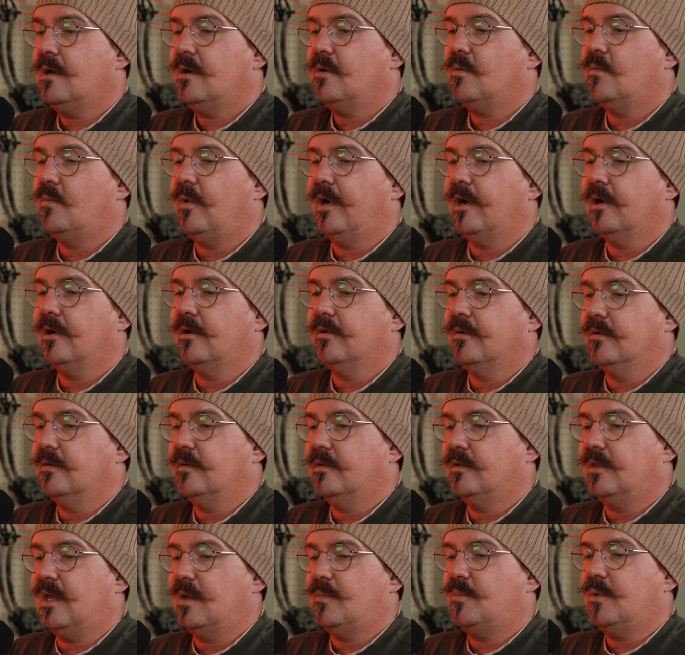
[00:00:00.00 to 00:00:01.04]
where
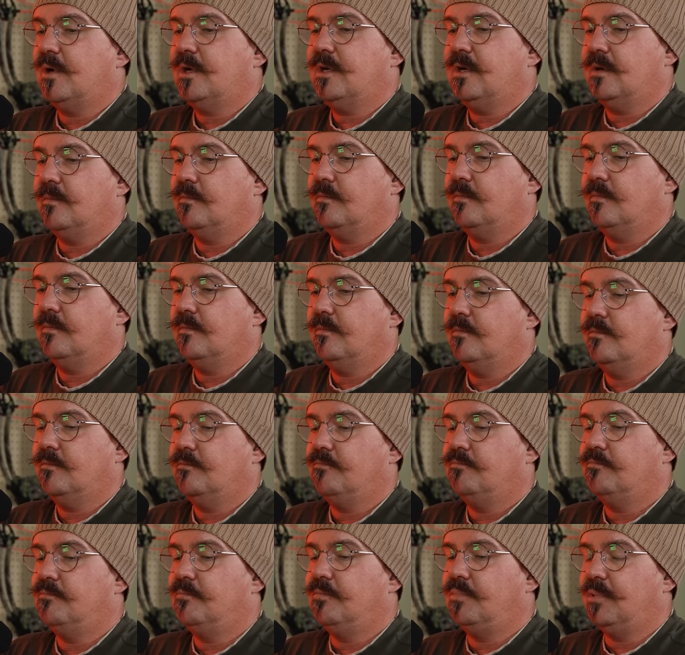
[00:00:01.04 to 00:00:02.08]
they put a
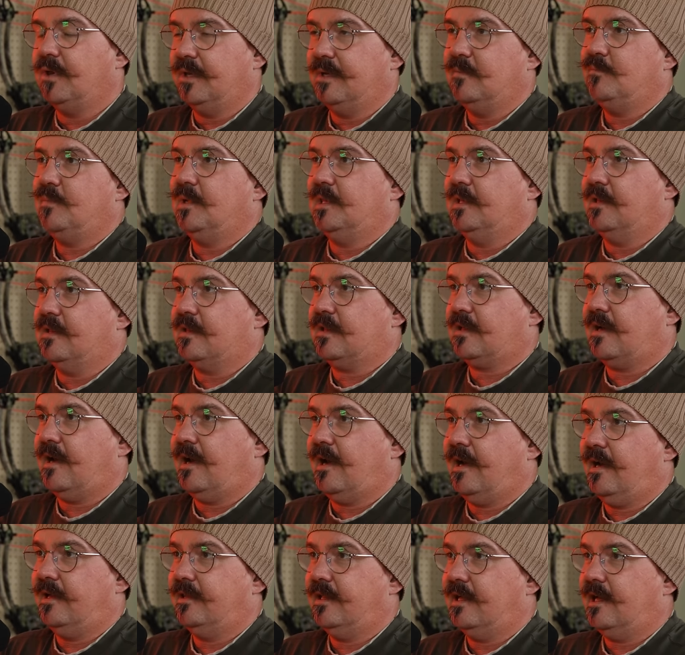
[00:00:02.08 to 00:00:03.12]
blimp in the
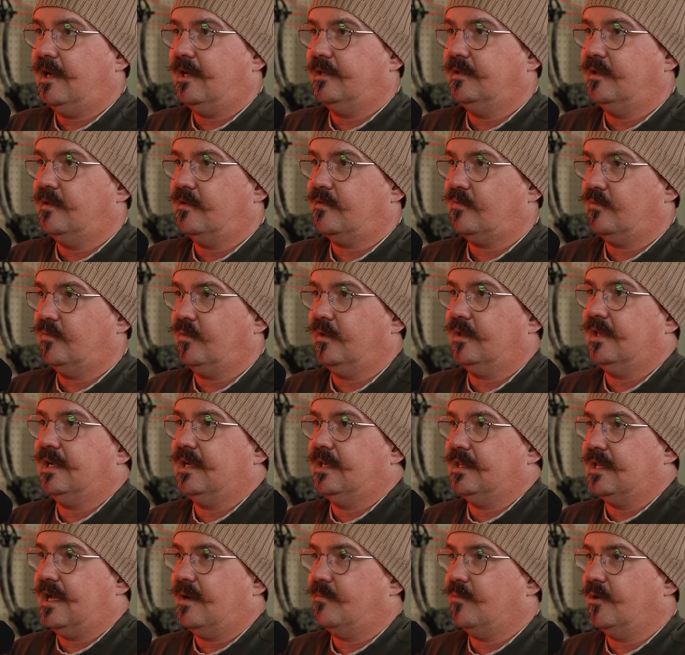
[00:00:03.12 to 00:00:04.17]
sky that had this really
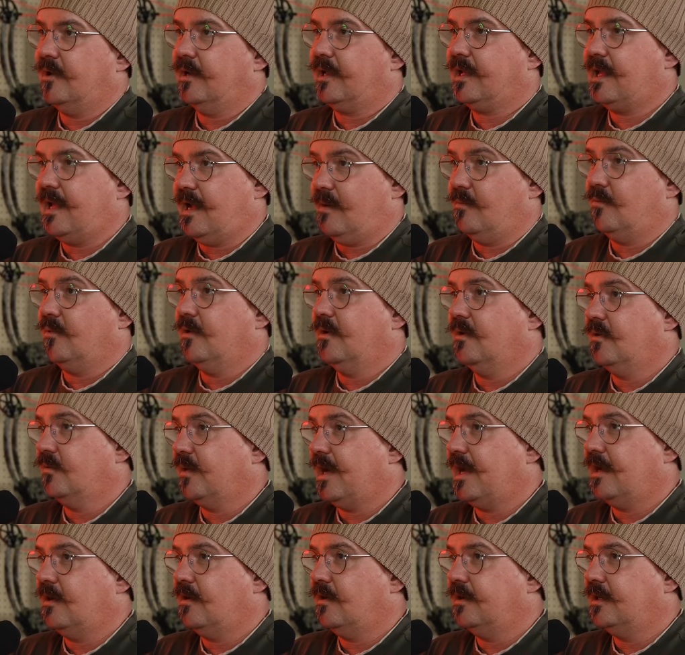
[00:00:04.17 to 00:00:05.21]
elaborate camera
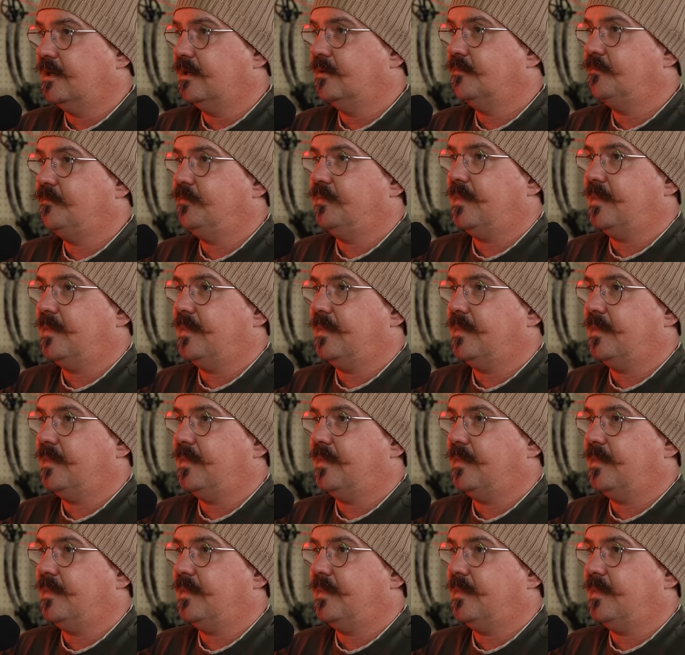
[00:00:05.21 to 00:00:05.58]
array on it.